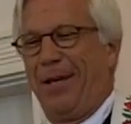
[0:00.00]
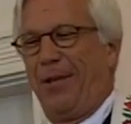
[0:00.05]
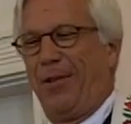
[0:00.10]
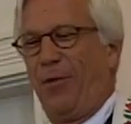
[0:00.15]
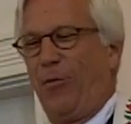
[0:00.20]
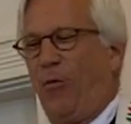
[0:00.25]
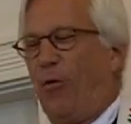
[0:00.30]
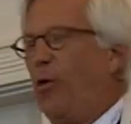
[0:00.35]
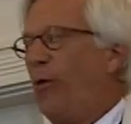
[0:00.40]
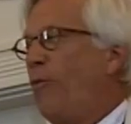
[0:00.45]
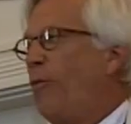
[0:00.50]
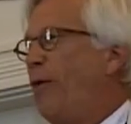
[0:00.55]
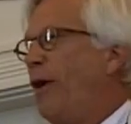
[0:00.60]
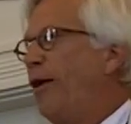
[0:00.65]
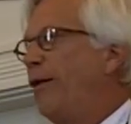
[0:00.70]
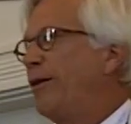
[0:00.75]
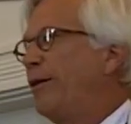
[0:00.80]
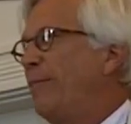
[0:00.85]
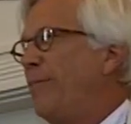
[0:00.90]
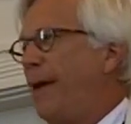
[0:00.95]
The warm
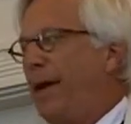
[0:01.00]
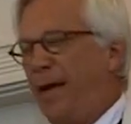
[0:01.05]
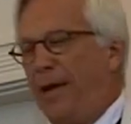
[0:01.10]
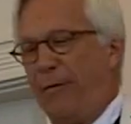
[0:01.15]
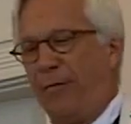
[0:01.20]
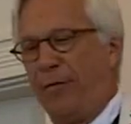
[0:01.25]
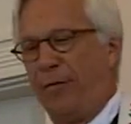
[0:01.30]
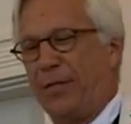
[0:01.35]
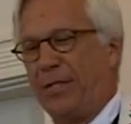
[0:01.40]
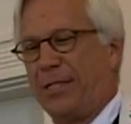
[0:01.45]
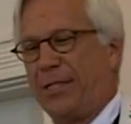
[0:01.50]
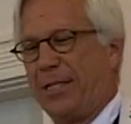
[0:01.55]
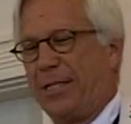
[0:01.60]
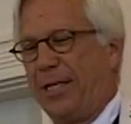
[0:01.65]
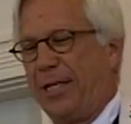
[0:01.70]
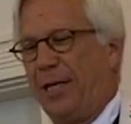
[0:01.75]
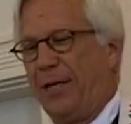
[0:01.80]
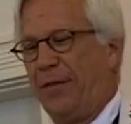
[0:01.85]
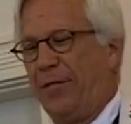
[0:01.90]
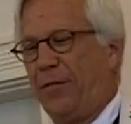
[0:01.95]
welcome I have
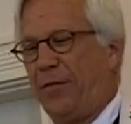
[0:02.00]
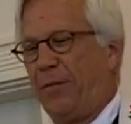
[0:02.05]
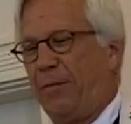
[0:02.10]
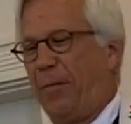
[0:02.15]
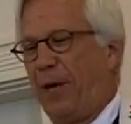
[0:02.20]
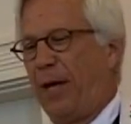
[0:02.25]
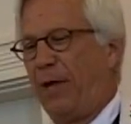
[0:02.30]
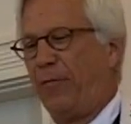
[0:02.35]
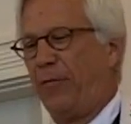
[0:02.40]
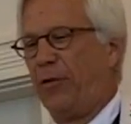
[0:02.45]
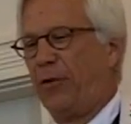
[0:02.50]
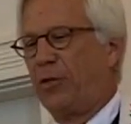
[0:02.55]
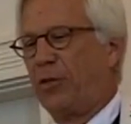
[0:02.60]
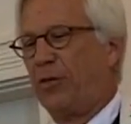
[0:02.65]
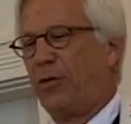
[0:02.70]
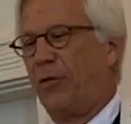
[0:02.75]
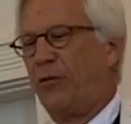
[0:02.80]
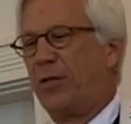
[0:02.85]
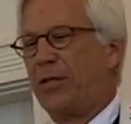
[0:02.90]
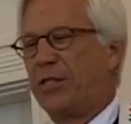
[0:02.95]
received by
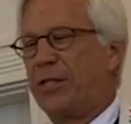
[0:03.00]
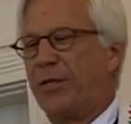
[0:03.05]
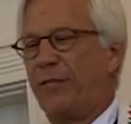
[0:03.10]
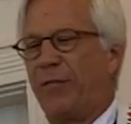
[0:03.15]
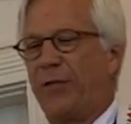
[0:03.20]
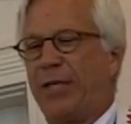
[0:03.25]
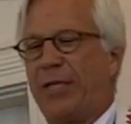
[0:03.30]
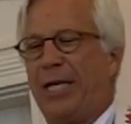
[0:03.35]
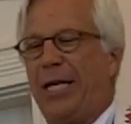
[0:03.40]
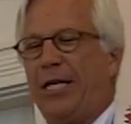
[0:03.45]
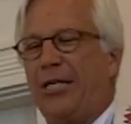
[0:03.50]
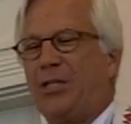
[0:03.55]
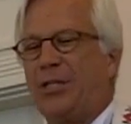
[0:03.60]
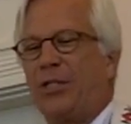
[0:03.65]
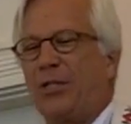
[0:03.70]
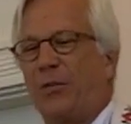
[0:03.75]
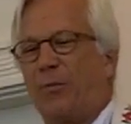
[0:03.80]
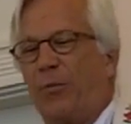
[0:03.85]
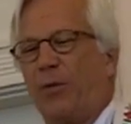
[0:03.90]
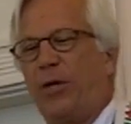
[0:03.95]
virtue of this
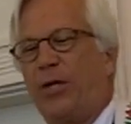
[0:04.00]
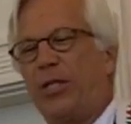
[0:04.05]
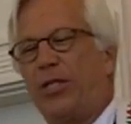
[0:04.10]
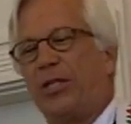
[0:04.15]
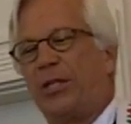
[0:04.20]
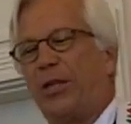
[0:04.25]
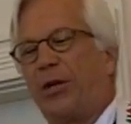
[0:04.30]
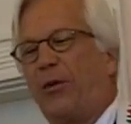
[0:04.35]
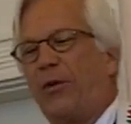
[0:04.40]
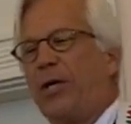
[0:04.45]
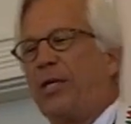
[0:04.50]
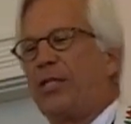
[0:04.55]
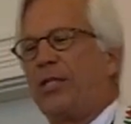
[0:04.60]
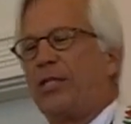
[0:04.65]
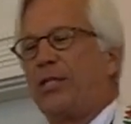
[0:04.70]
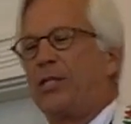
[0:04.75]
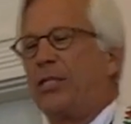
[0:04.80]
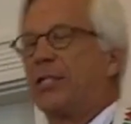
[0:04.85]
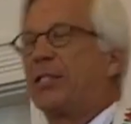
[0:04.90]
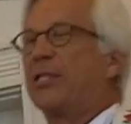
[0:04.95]
invitation to preach in the
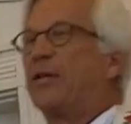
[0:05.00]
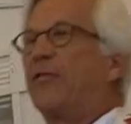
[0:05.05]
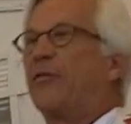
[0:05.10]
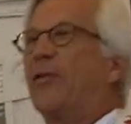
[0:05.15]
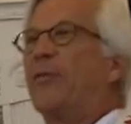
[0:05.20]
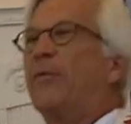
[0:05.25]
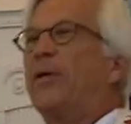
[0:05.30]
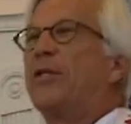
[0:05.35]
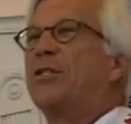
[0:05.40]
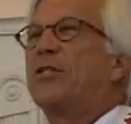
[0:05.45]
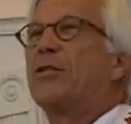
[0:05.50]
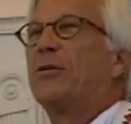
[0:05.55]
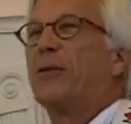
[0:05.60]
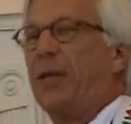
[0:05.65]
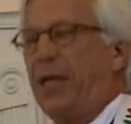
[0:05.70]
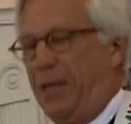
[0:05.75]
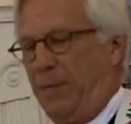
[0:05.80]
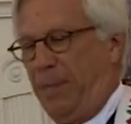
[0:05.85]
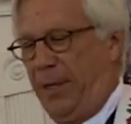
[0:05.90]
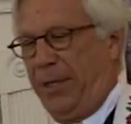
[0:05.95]
graciousness of your minister
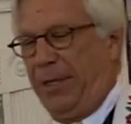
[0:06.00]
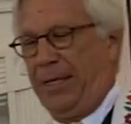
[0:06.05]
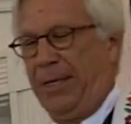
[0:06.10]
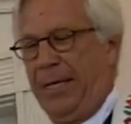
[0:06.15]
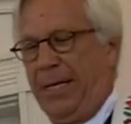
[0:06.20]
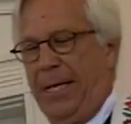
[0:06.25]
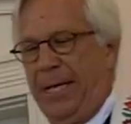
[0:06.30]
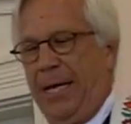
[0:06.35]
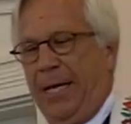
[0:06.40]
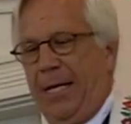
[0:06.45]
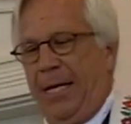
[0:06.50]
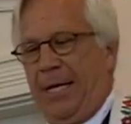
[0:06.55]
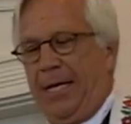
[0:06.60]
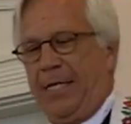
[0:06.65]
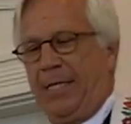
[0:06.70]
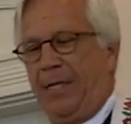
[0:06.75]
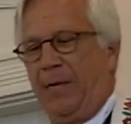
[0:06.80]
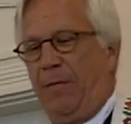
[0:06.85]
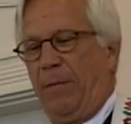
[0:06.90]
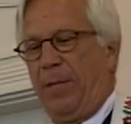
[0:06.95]
Edmund
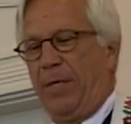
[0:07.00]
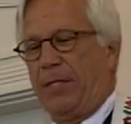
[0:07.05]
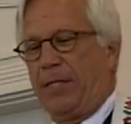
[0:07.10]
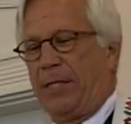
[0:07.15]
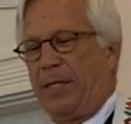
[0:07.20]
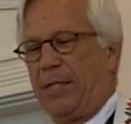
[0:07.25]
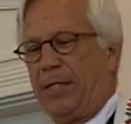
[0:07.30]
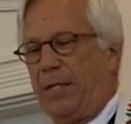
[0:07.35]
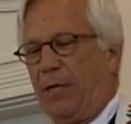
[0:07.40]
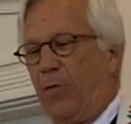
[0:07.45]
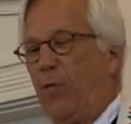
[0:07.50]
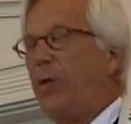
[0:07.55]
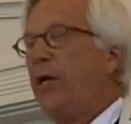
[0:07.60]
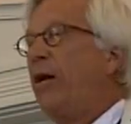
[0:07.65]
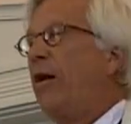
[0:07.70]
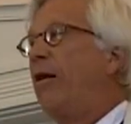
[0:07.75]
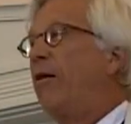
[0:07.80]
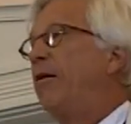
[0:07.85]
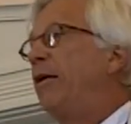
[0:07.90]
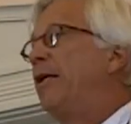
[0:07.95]
has given me a sense that we
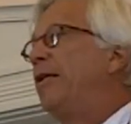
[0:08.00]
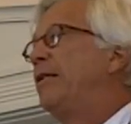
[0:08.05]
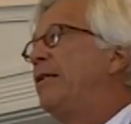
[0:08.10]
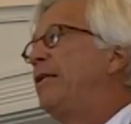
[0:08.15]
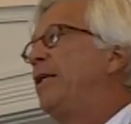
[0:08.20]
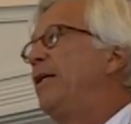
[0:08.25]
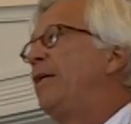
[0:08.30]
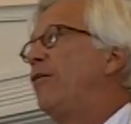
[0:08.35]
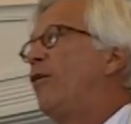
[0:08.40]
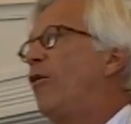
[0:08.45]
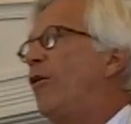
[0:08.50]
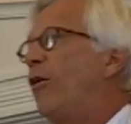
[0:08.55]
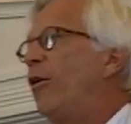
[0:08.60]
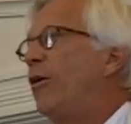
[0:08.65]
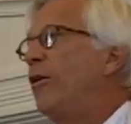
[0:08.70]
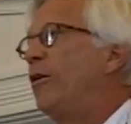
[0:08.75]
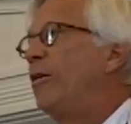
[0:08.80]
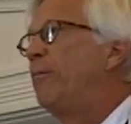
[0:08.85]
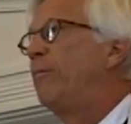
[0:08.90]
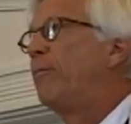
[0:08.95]
are indeed
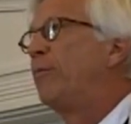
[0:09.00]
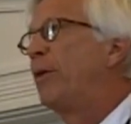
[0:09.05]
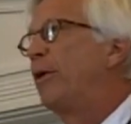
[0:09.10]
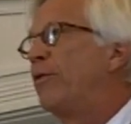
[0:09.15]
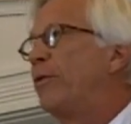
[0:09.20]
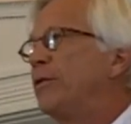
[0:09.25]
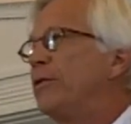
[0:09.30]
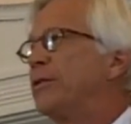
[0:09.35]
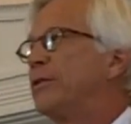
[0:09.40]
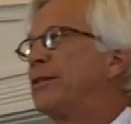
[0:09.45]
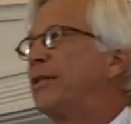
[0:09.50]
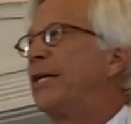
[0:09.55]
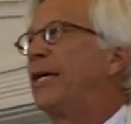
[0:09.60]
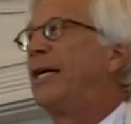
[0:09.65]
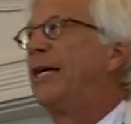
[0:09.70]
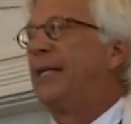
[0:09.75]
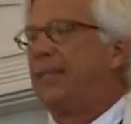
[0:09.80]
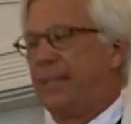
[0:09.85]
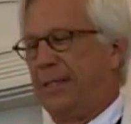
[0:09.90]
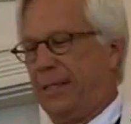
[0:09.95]
all brothers
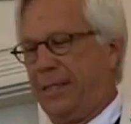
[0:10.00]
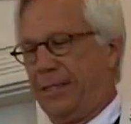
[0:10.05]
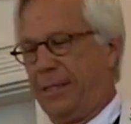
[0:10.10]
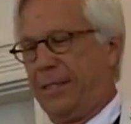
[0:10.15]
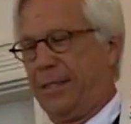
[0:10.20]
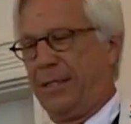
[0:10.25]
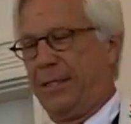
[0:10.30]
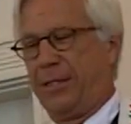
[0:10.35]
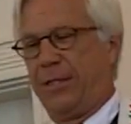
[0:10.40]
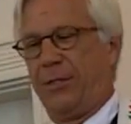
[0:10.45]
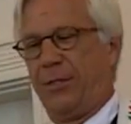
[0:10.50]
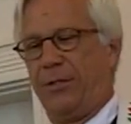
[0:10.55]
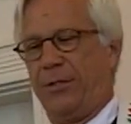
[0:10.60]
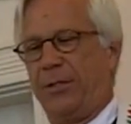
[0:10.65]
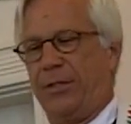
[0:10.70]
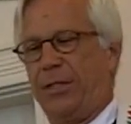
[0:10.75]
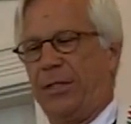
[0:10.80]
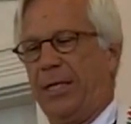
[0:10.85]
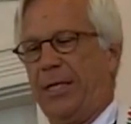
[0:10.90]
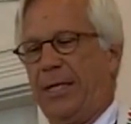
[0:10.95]
and
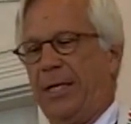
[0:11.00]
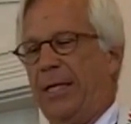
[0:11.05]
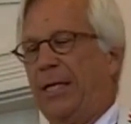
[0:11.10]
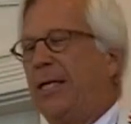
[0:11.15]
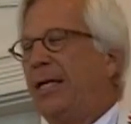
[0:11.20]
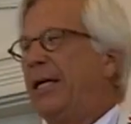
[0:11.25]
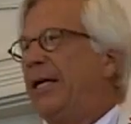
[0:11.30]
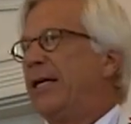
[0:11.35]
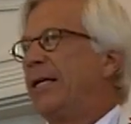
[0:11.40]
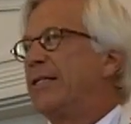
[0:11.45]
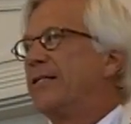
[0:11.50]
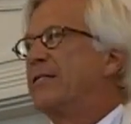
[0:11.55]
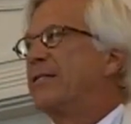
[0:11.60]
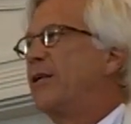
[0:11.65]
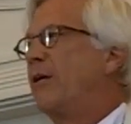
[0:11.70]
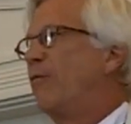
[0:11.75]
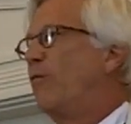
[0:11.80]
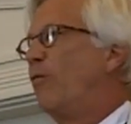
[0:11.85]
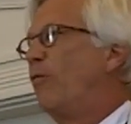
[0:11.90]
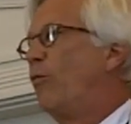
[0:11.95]
sisters in
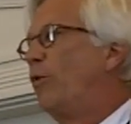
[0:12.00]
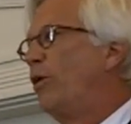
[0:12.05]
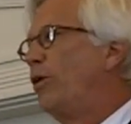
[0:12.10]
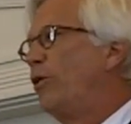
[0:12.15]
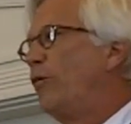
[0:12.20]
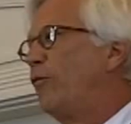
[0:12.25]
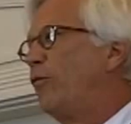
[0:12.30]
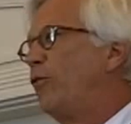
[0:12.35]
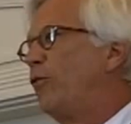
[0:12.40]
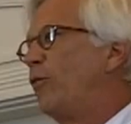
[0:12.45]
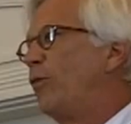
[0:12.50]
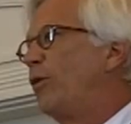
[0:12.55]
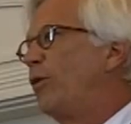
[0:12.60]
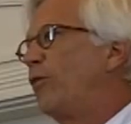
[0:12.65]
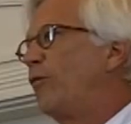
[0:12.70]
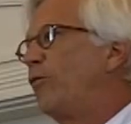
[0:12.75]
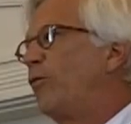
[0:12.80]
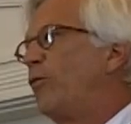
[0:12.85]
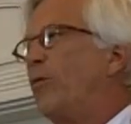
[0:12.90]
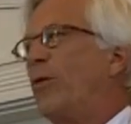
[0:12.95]
some wonderful,
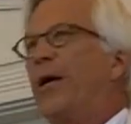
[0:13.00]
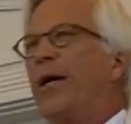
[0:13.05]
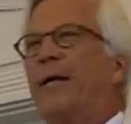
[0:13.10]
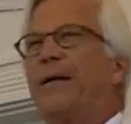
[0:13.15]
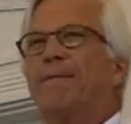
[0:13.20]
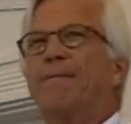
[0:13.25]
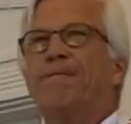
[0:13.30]
wonderful way.